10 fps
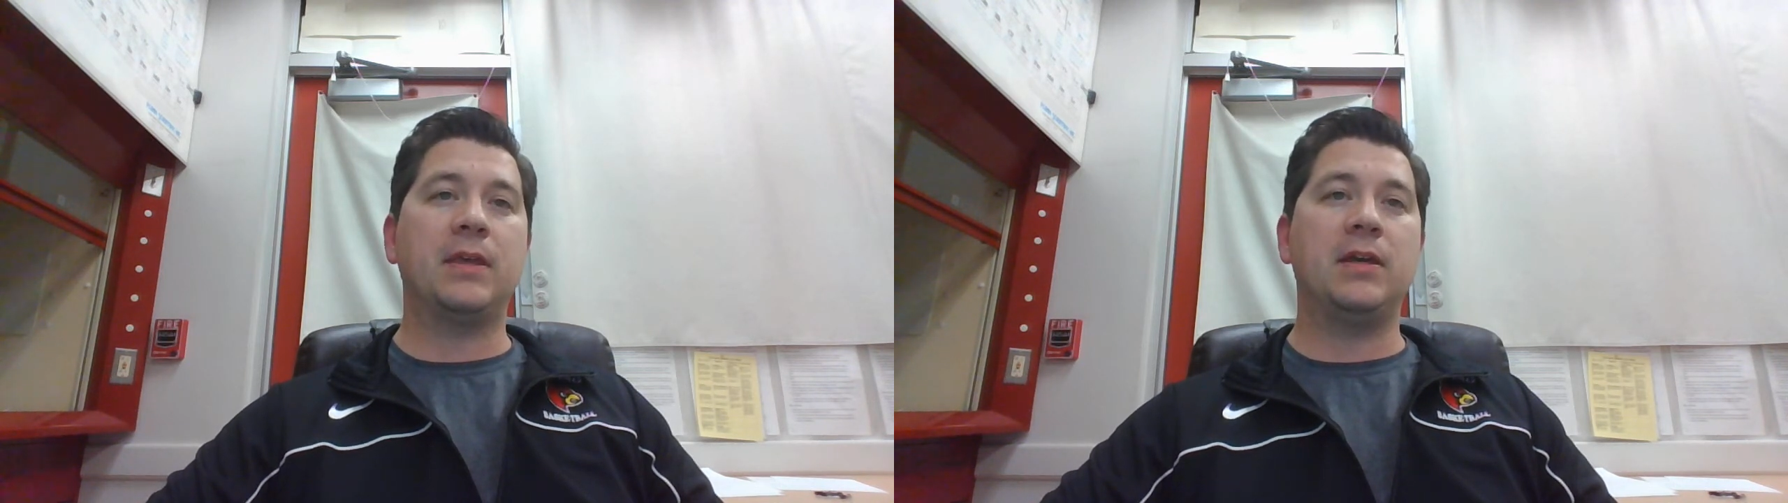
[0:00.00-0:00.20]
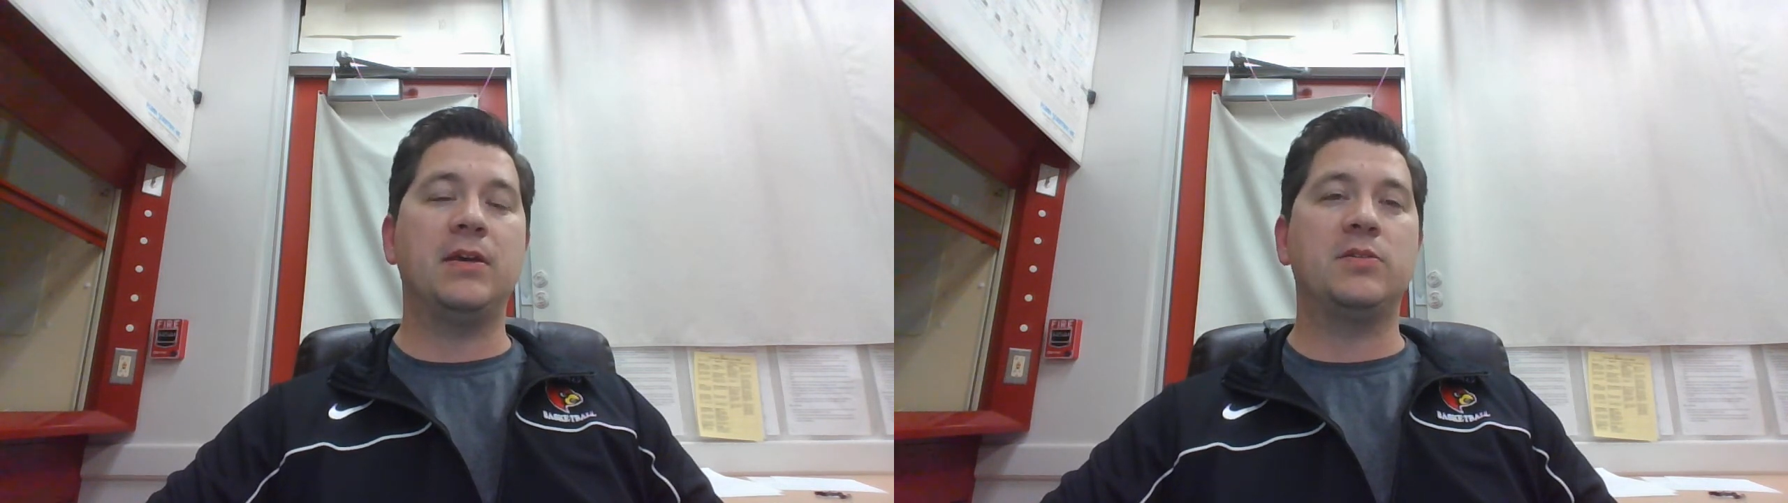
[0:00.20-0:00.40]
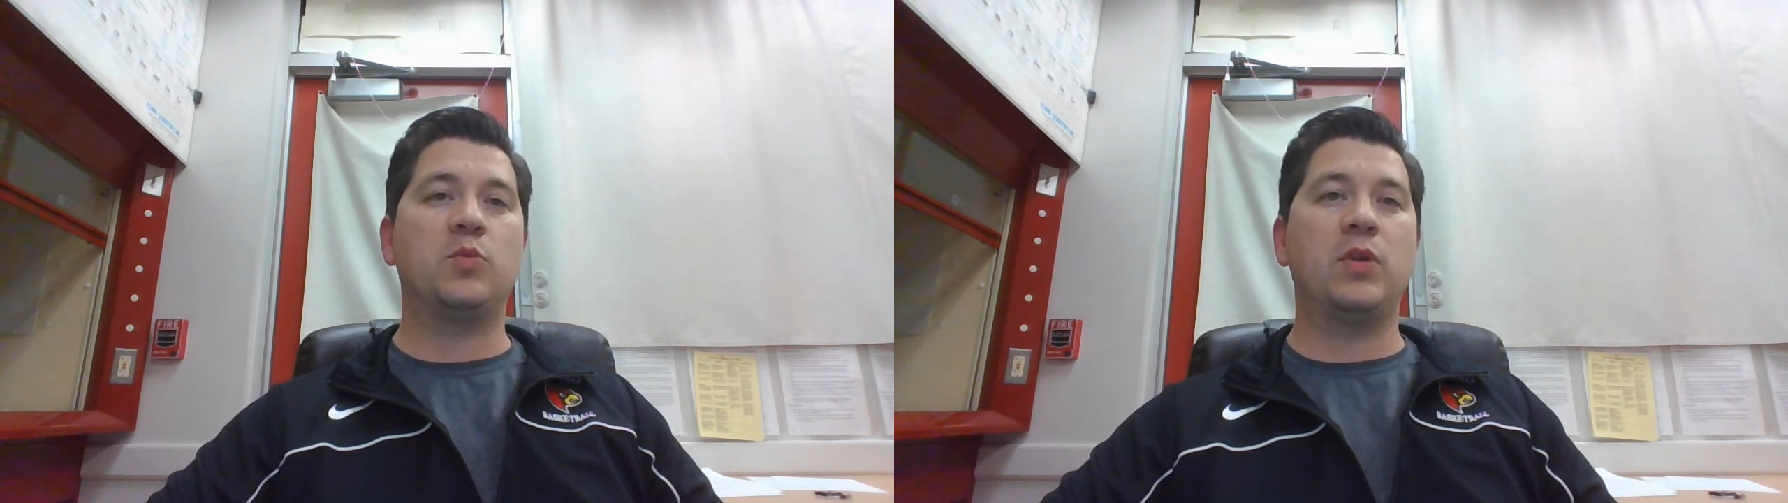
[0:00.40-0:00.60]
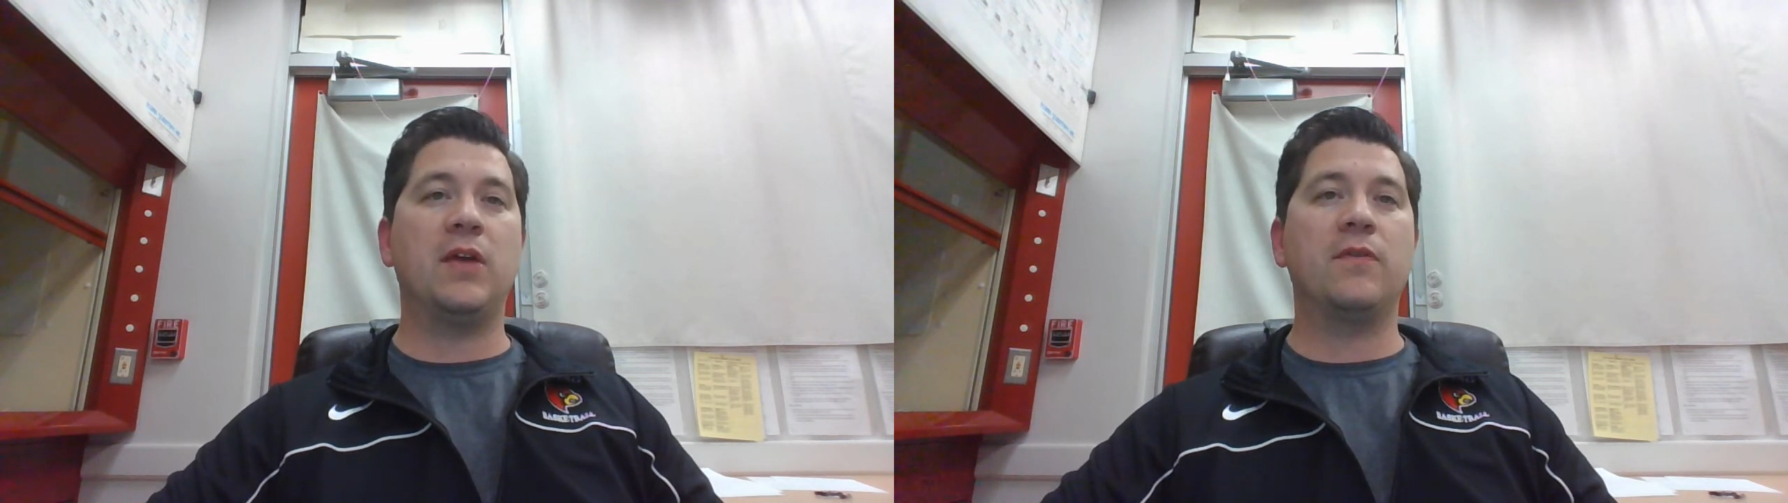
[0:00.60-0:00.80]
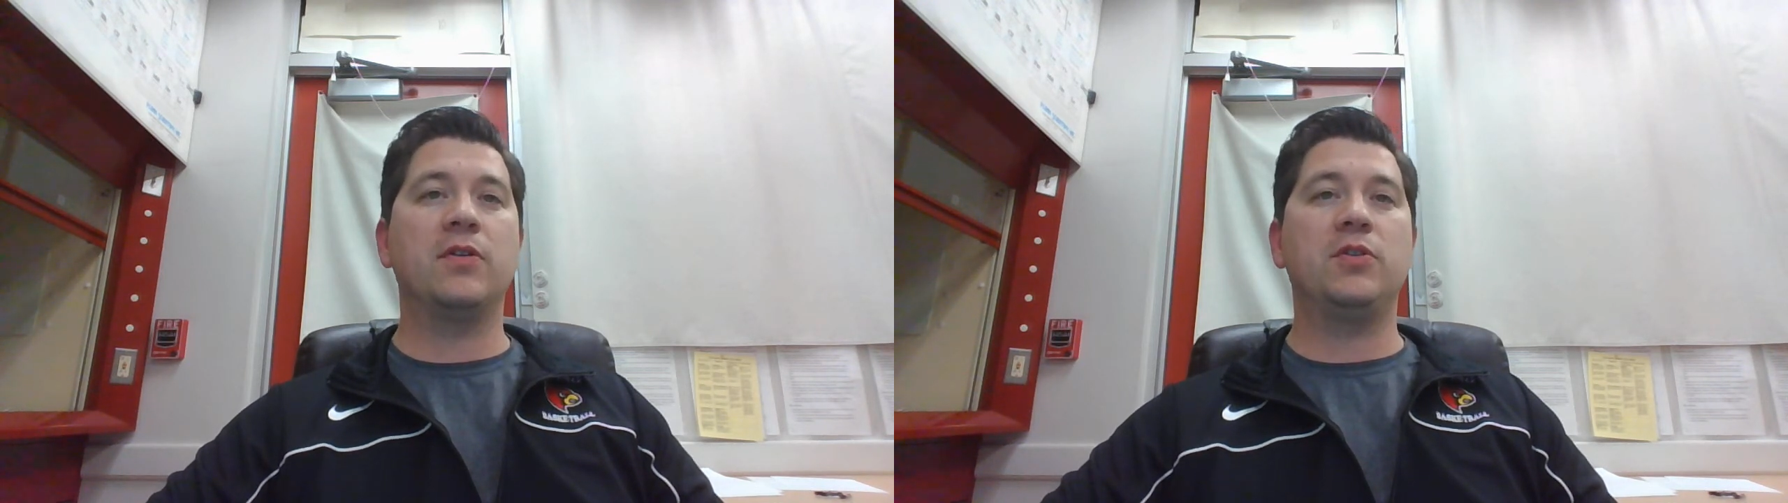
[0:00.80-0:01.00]
is
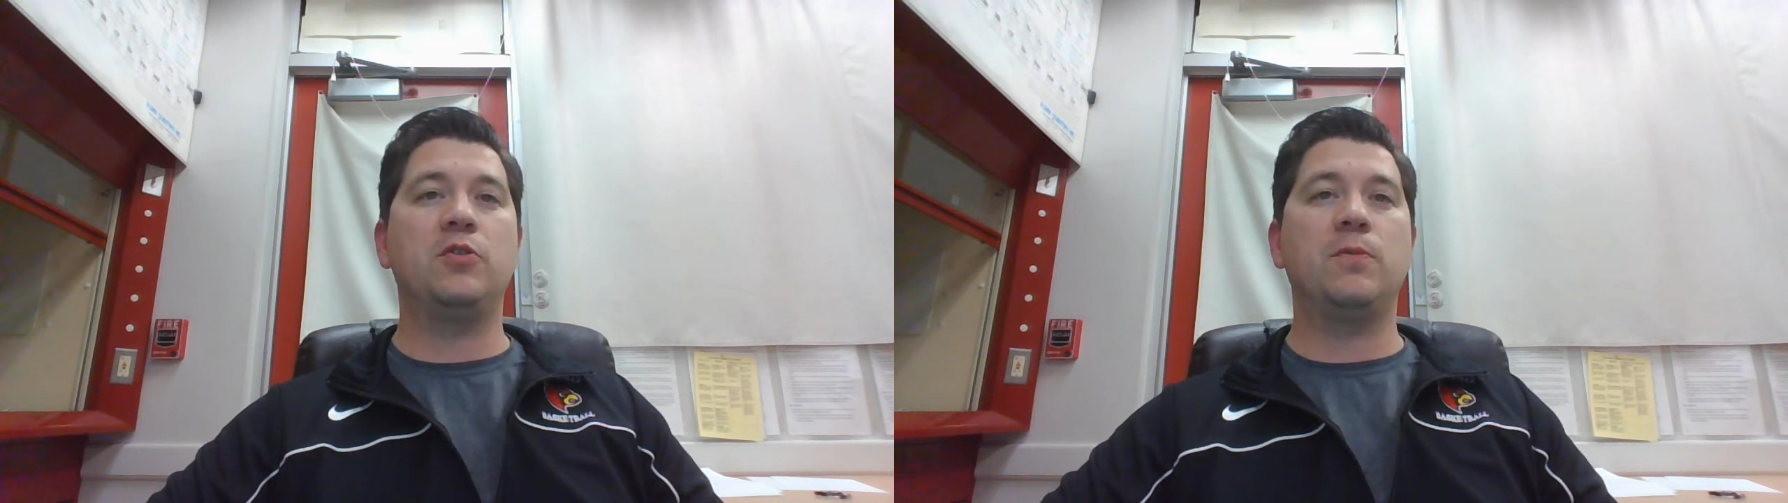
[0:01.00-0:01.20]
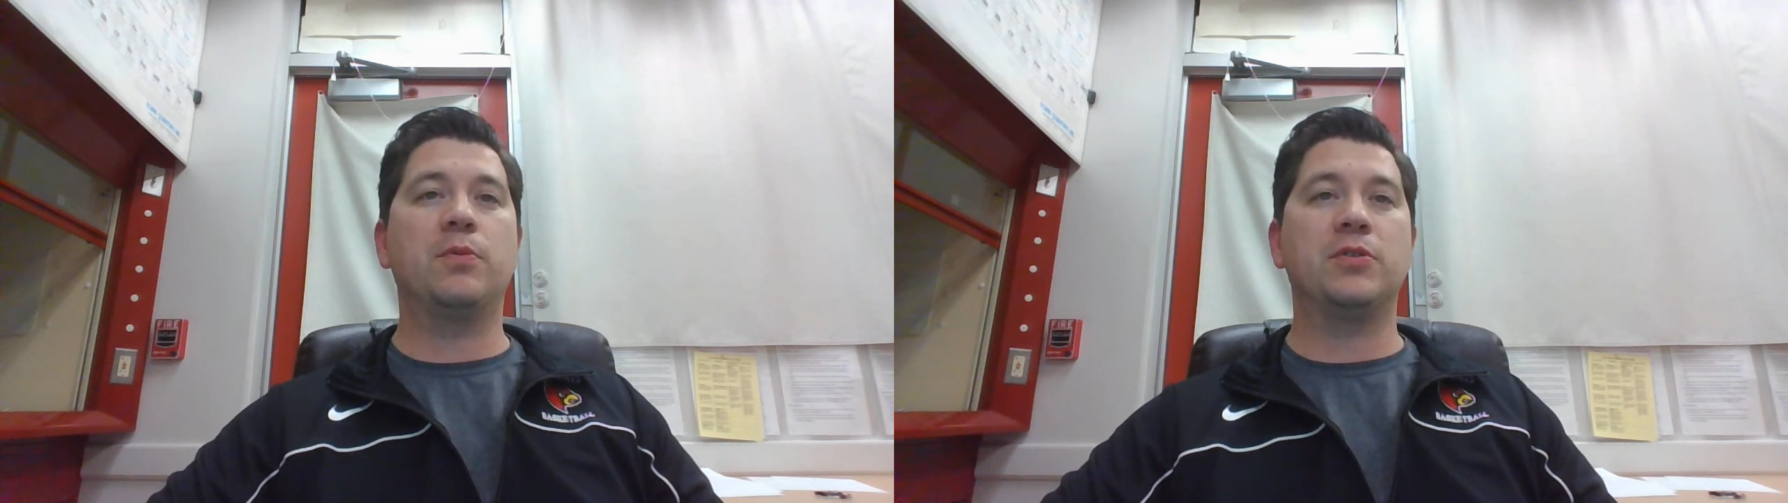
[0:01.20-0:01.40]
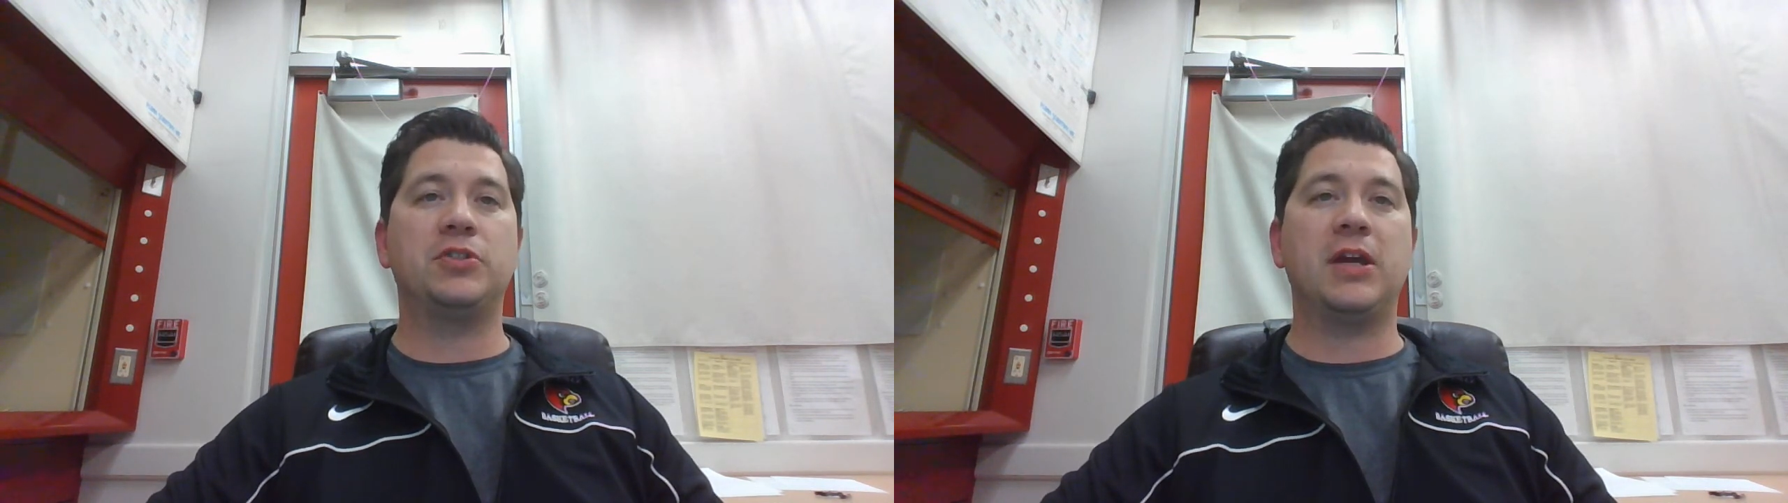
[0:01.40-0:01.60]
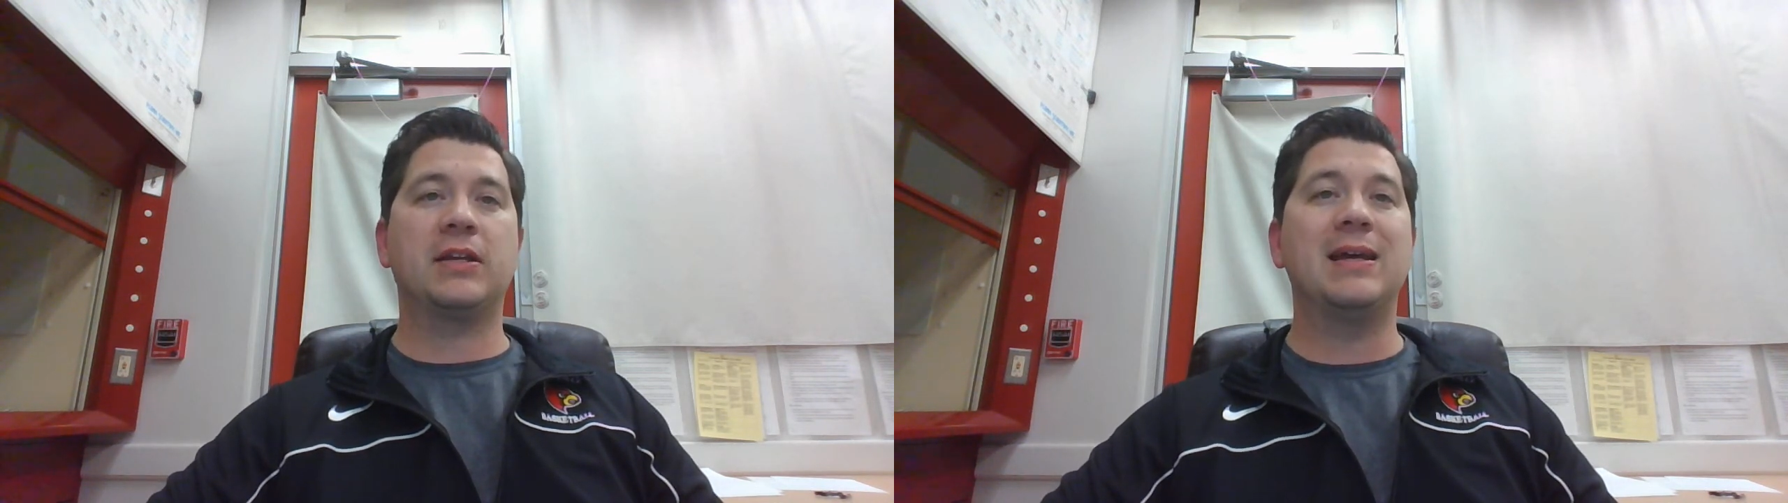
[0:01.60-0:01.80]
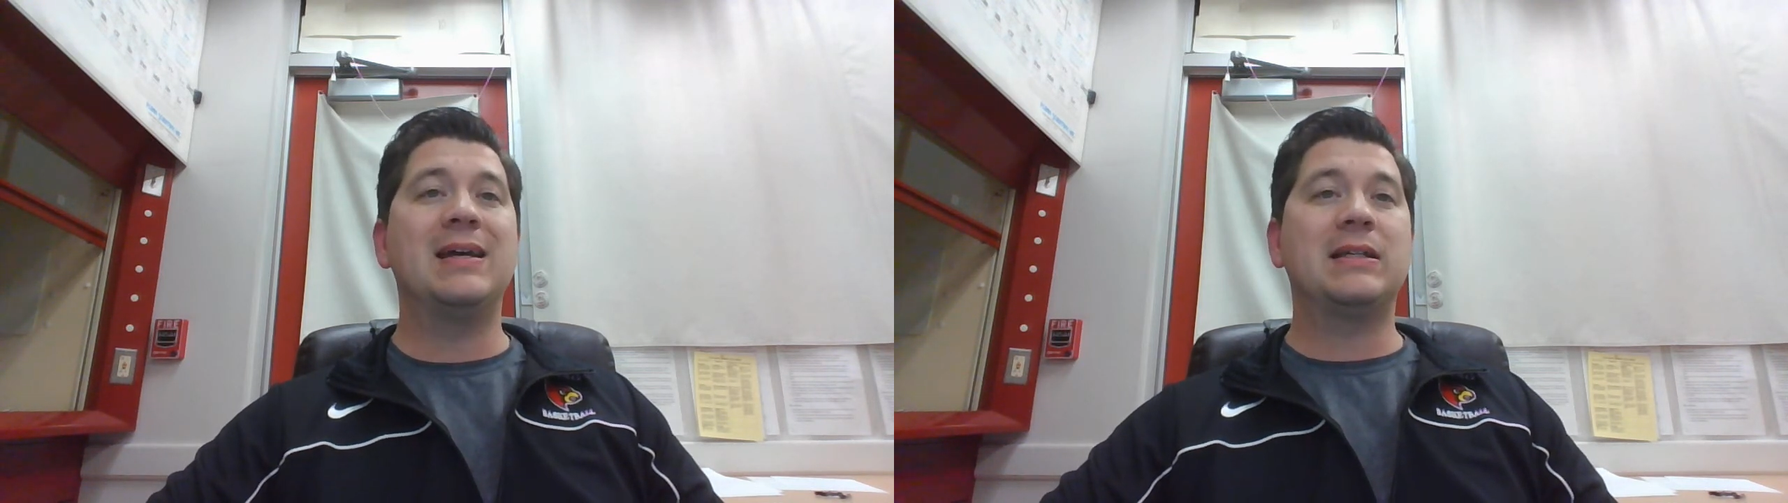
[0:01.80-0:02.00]
whenever you project